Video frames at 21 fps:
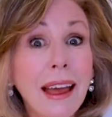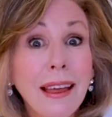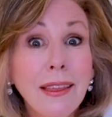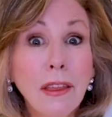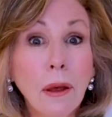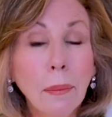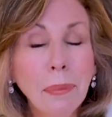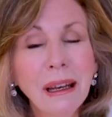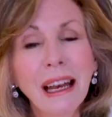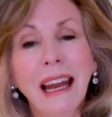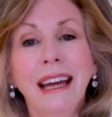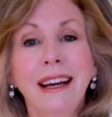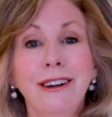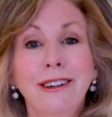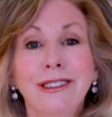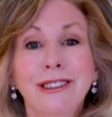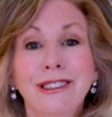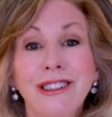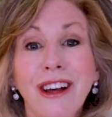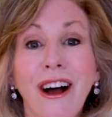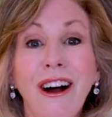the
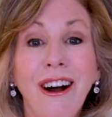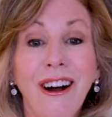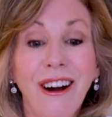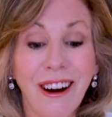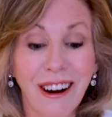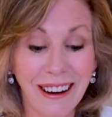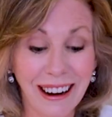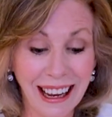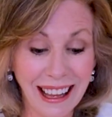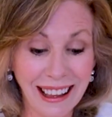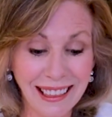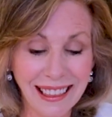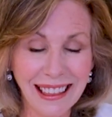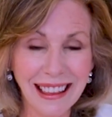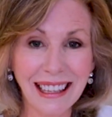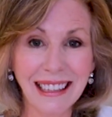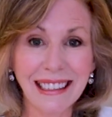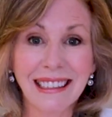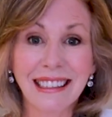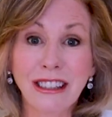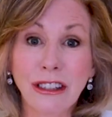players are in
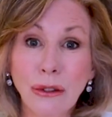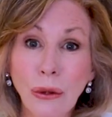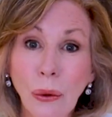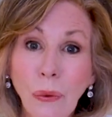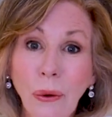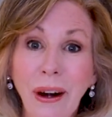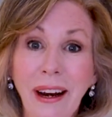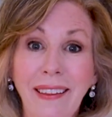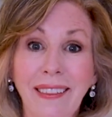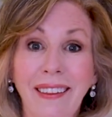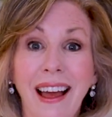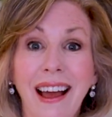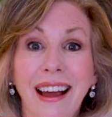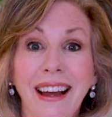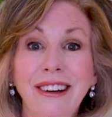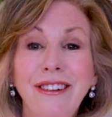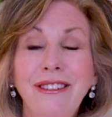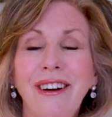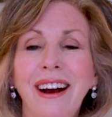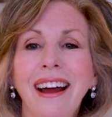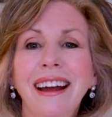this
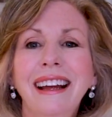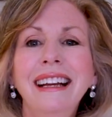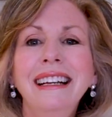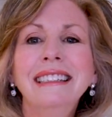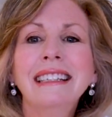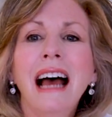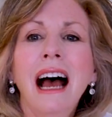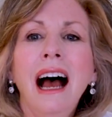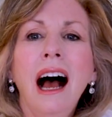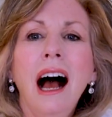storyline, right?